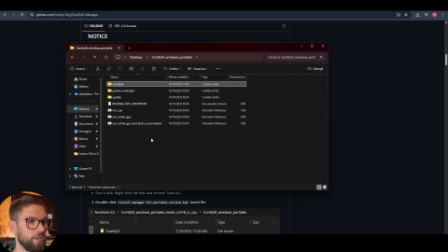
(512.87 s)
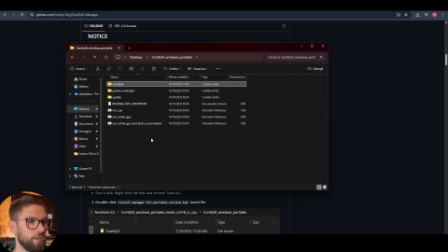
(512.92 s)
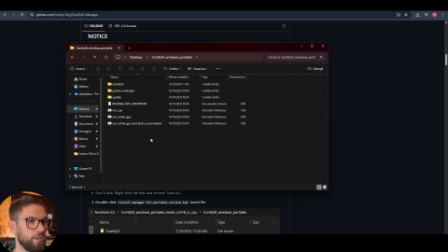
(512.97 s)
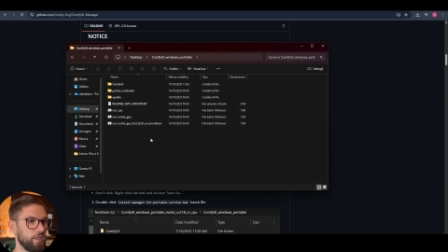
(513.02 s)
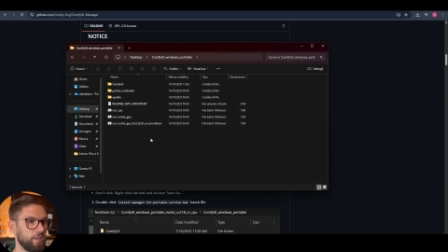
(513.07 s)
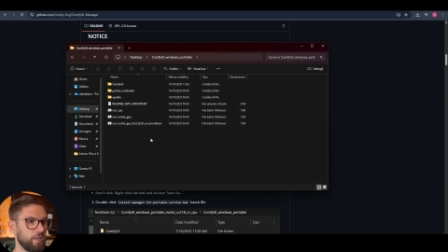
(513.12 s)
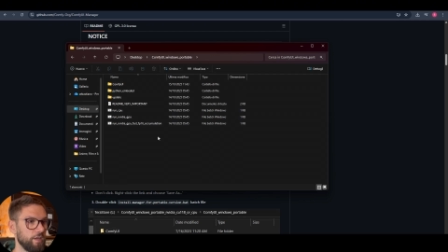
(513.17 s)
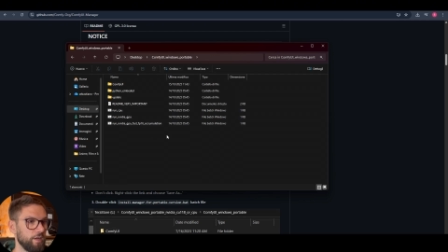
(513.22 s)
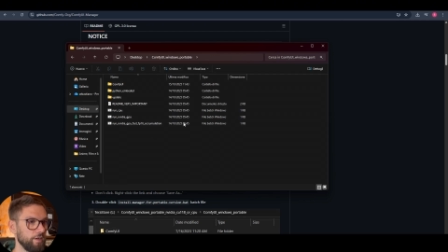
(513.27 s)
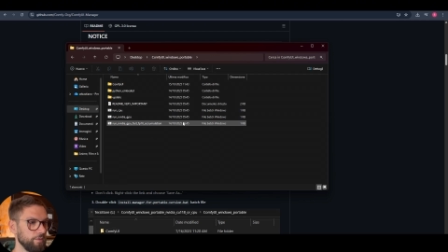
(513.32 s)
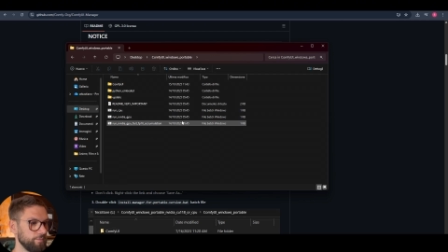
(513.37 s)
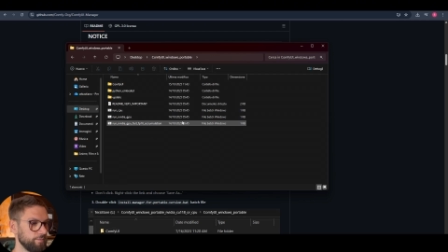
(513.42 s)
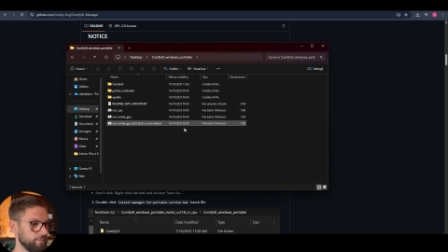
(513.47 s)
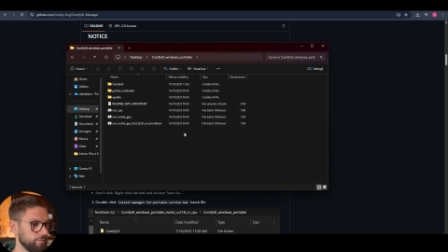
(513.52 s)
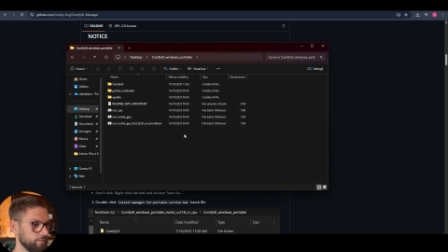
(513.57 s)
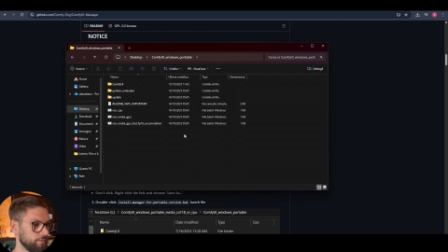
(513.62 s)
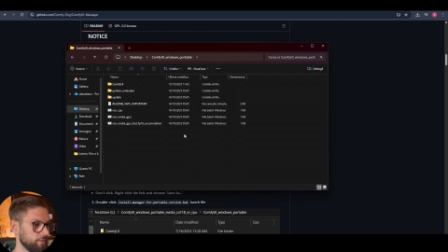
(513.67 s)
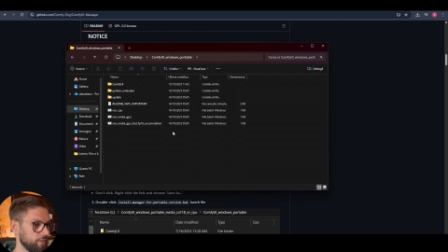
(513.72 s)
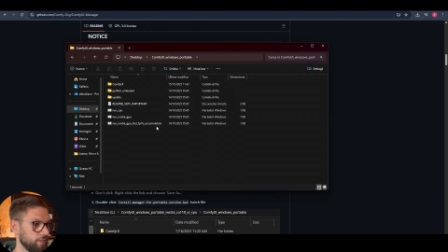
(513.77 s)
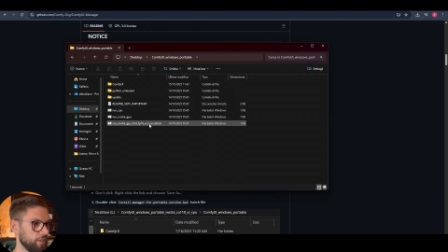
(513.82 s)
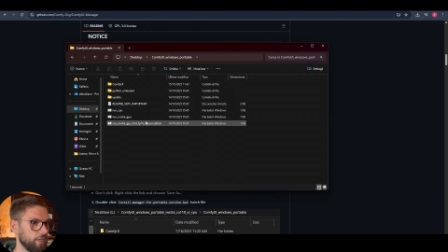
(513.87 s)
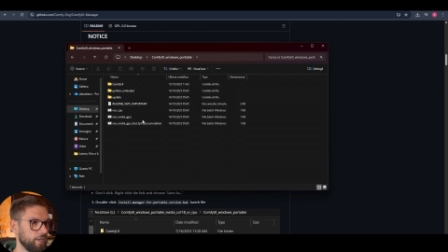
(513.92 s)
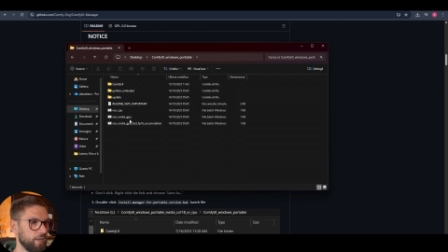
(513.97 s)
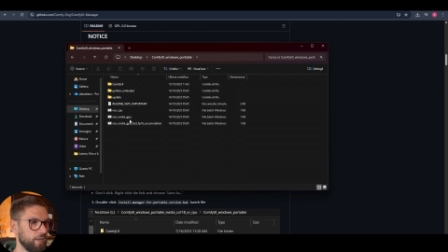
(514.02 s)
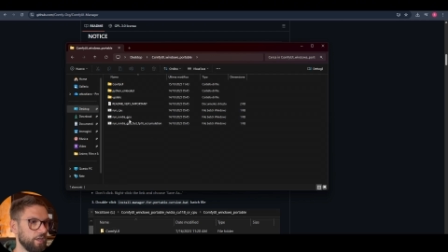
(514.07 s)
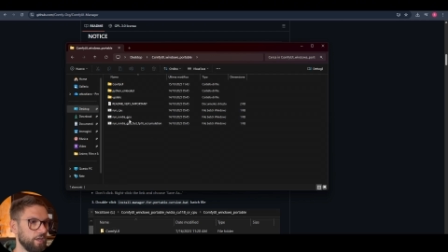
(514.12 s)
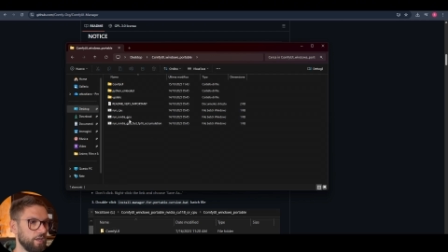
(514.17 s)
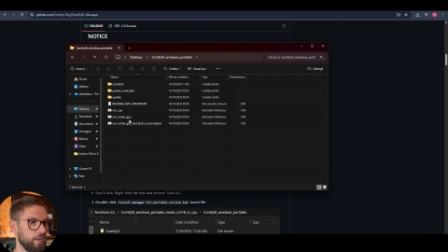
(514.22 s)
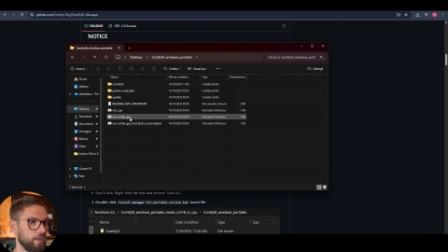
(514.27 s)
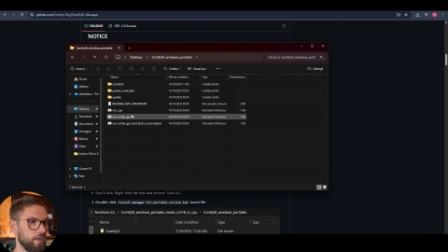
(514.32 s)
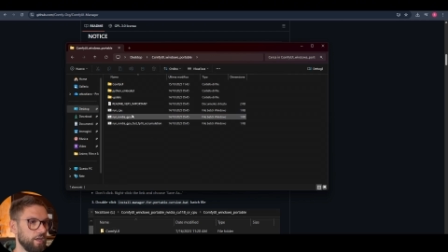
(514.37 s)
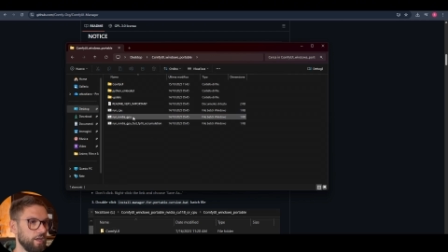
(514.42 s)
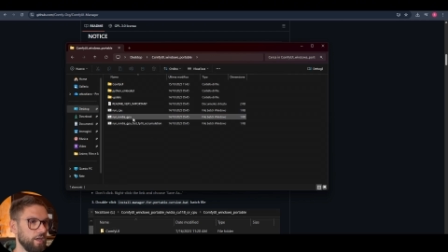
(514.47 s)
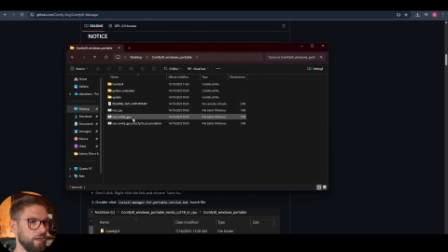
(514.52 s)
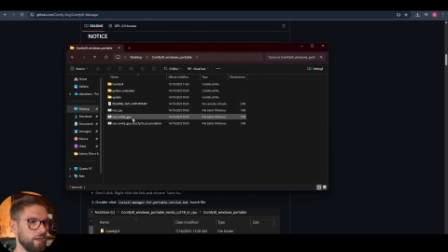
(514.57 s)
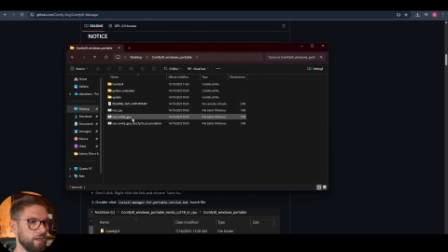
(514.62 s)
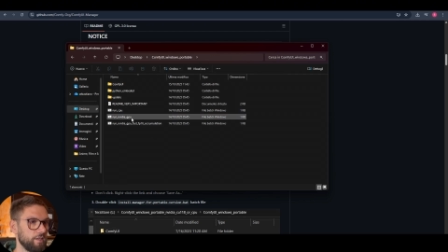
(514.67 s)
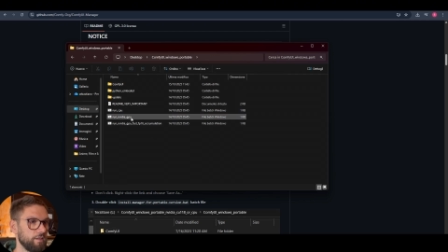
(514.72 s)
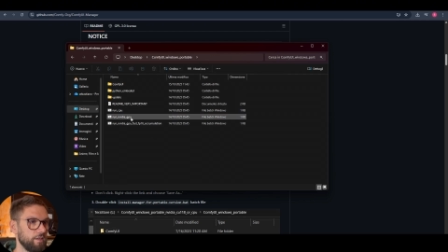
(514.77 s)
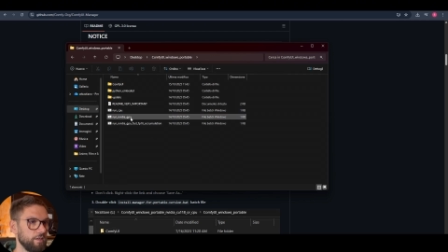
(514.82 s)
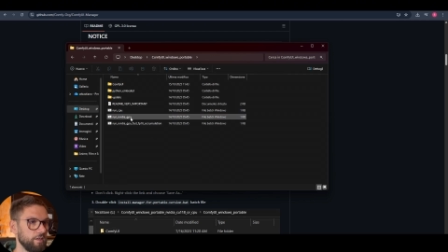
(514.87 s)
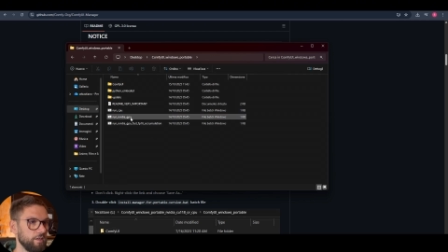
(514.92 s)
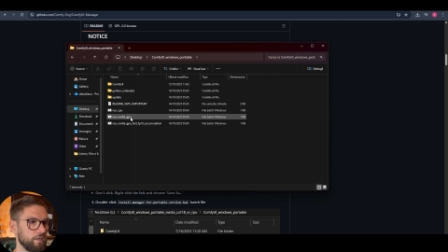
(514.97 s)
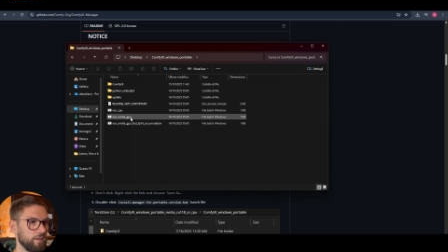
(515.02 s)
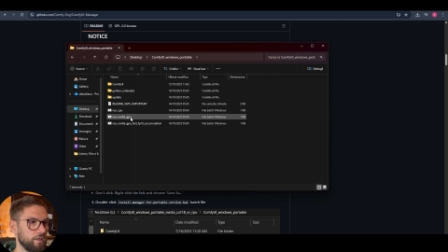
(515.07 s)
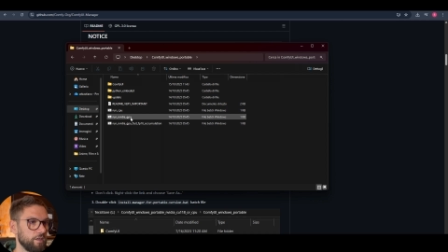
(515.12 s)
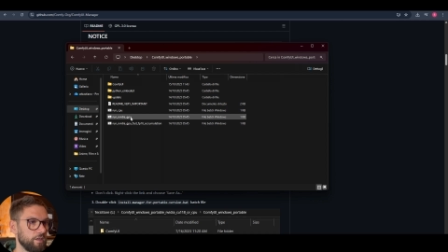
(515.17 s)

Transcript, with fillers: here and